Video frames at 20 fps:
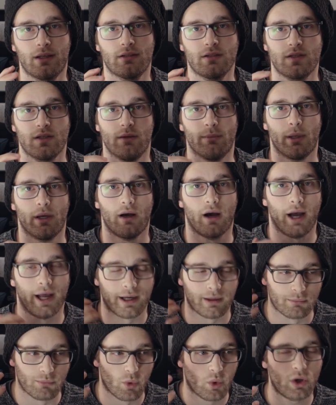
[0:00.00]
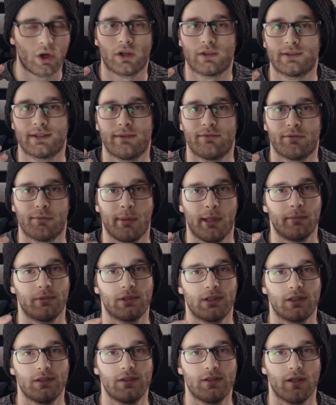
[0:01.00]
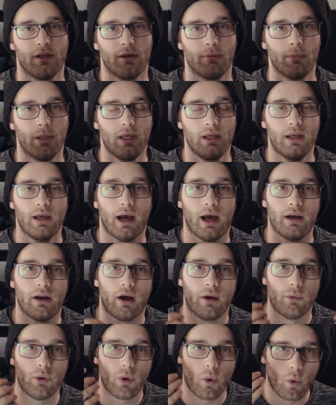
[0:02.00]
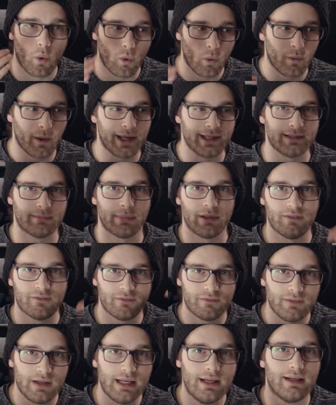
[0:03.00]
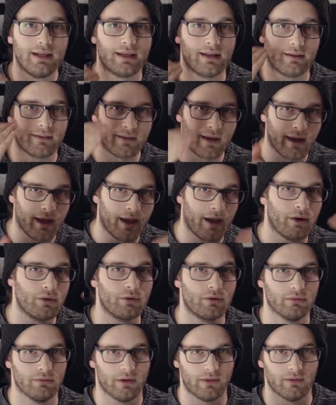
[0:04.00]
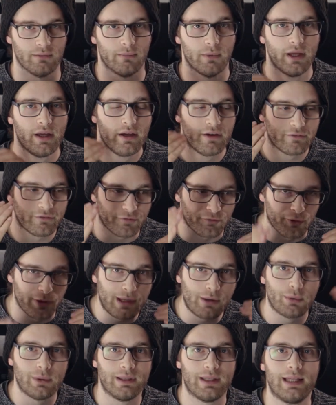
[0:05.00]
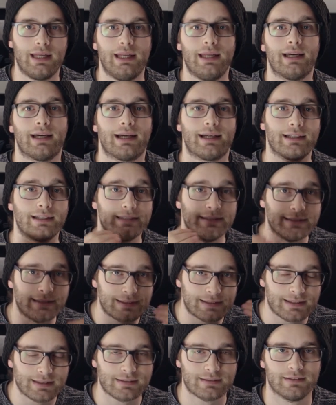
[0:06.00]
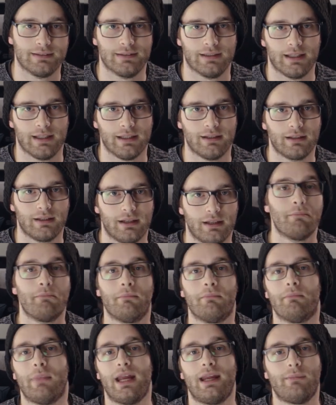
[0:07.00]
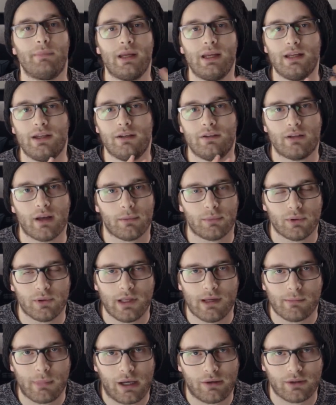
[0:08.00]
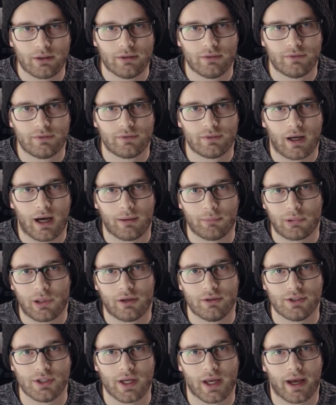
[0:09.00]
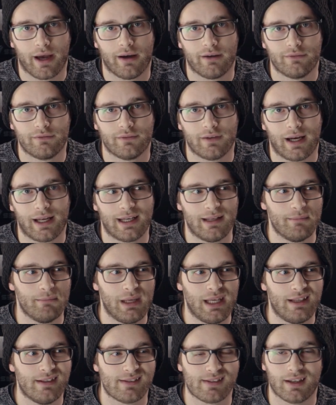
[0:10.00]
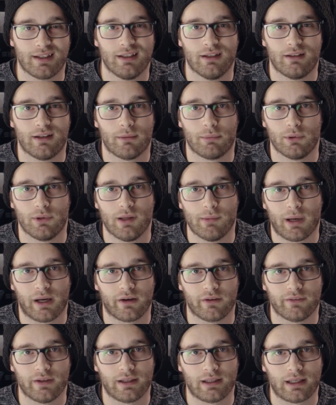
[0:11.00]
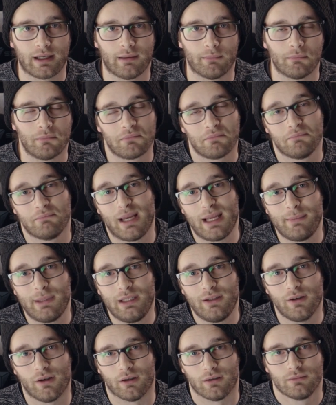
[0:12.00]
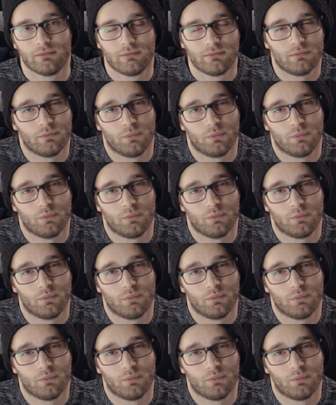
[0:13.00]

of the consumer. I had more content for people to consume, and I would always be feeding that algorithm frequently and consistently. Maybe you double the amount of uploads you have and it means that you double the amount of income. Maybe not.